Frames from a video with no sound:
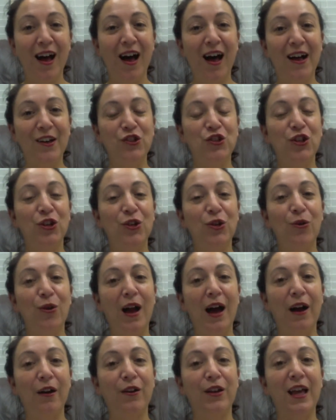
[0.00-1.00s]
I'll show you
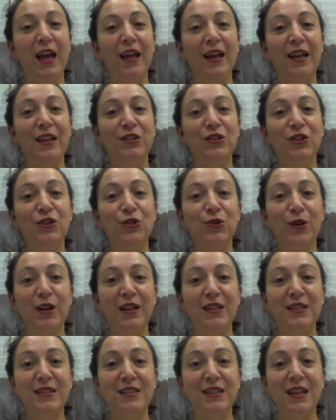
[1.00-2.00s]
how to get into
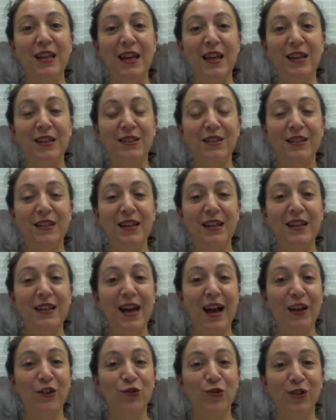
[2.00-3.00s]
trance easily and
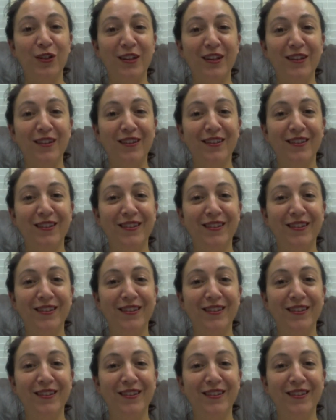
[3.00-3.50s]
naturally,